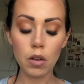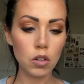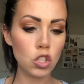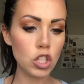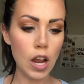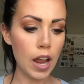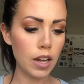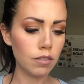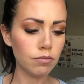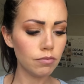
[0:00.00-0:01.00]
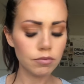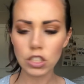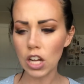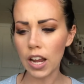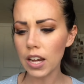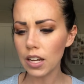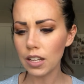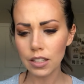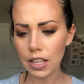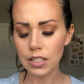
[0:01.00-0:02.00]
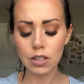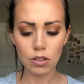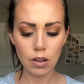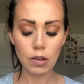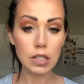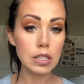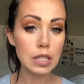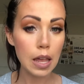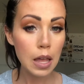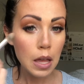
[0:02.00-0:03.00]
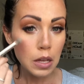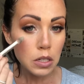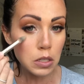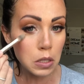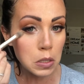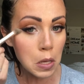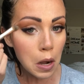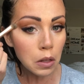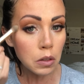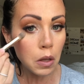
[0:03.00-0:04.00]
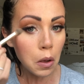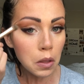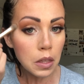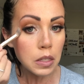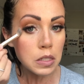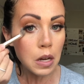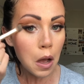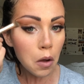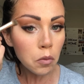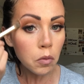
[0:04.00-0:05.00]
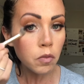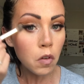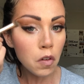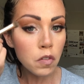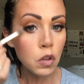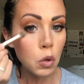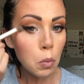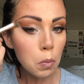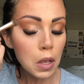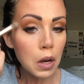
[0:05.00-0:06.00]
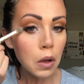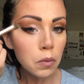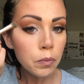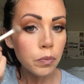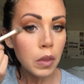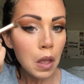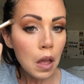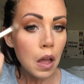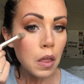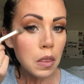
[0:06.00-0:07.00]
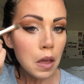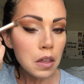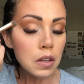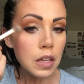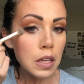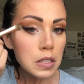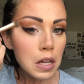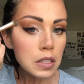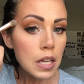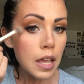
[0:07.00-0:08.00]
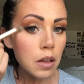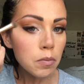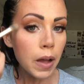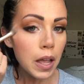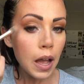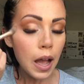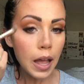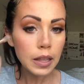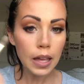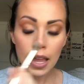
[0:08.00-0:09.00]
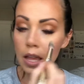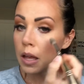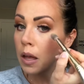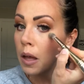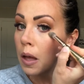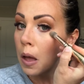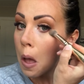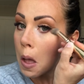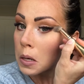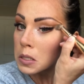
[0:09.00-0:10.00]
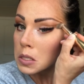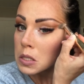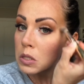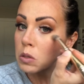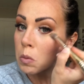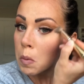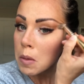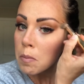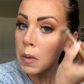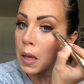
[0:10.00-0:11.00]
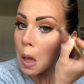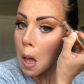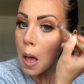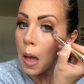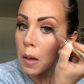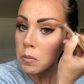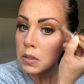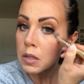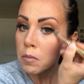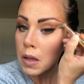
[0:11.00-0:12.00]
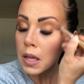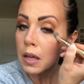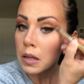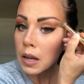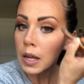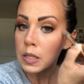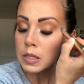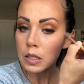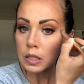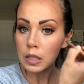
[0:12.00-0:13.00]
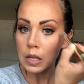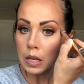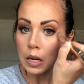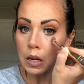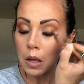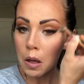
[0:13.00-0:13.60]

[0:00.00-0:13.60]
shine. Shine? That's not what I meant to say. Just a subtle look that's not vavoom, you know? The other thing is I'll take my highlight and just sweep it up to make a nice clean,